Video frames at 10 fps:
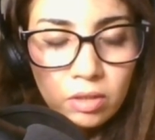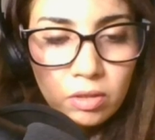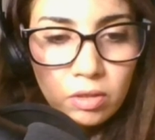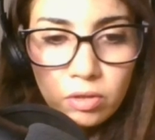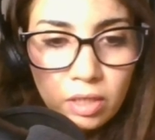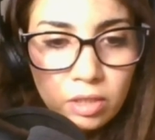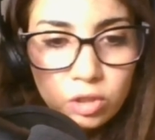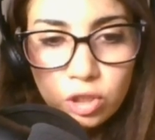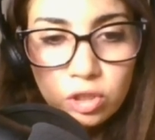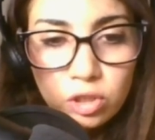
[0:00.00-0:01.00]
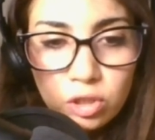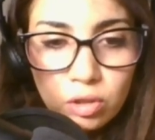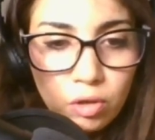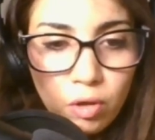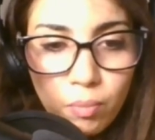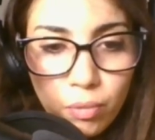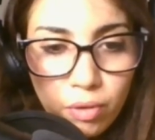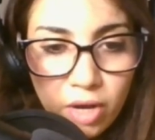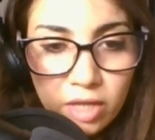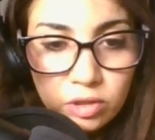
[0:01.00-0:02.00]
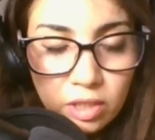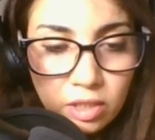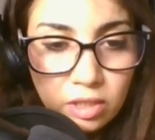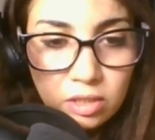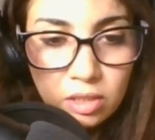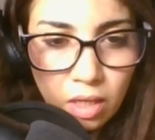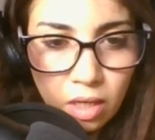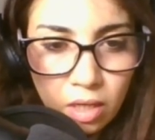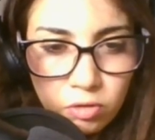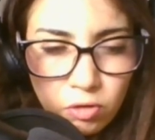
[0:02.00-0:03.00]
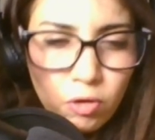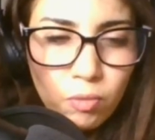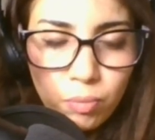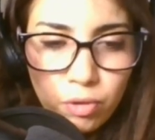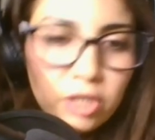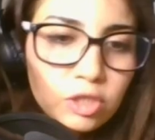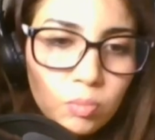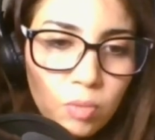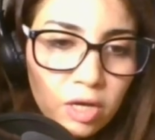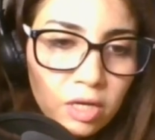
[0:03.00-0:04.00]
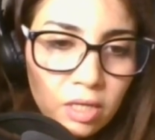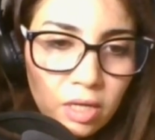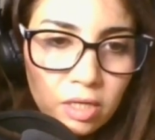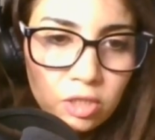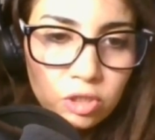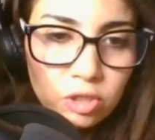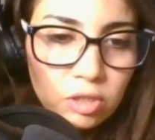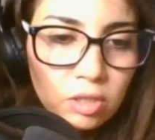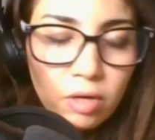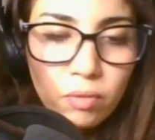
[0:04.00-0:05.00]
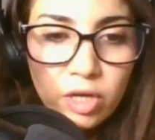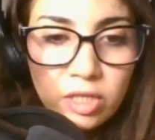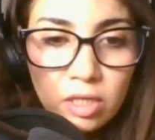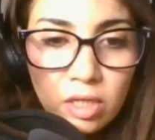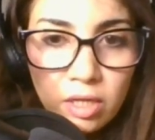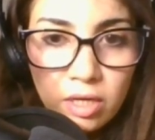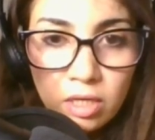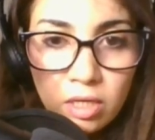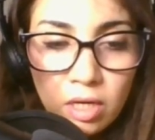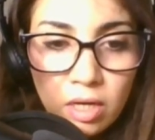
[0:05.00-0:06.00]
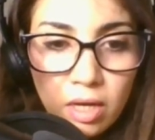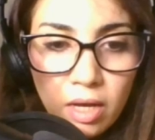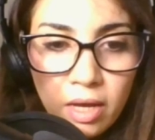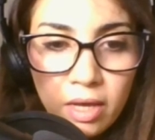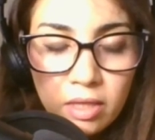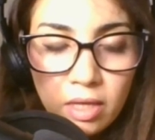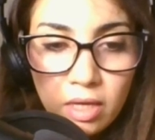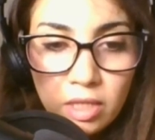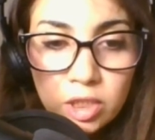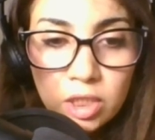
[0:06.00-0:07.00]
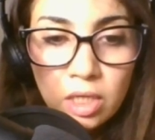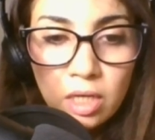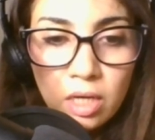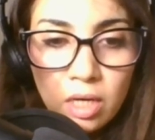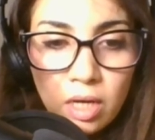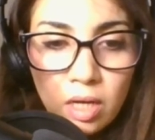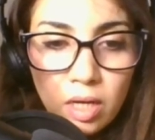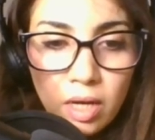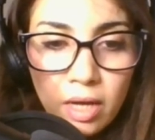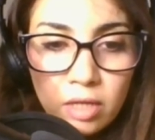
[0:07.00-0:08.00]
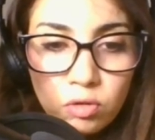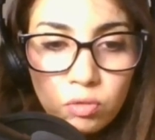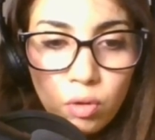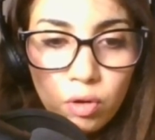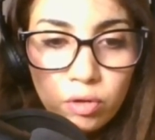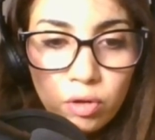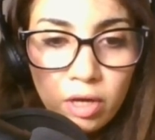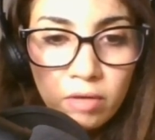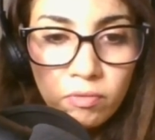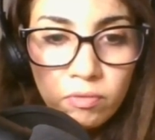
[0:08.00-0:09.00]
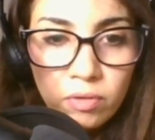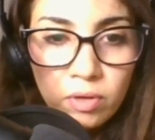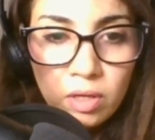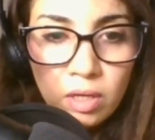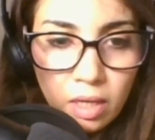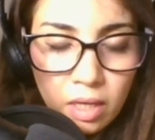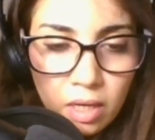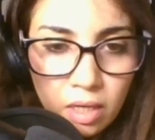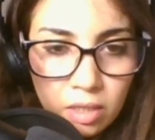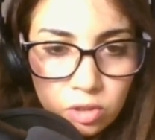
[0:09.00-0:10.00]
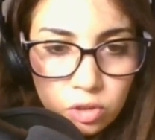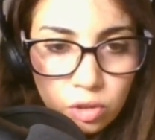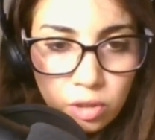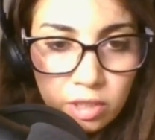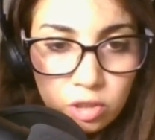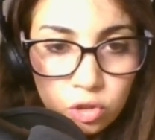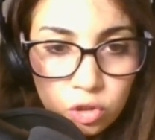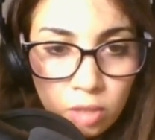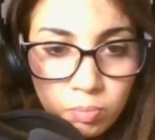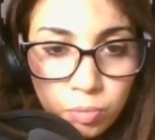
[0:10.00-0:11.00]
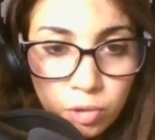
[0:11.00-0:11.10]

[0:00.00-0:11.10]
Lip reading: You can just compress it. To compress mine, I just right click and hit add to archive and select zip.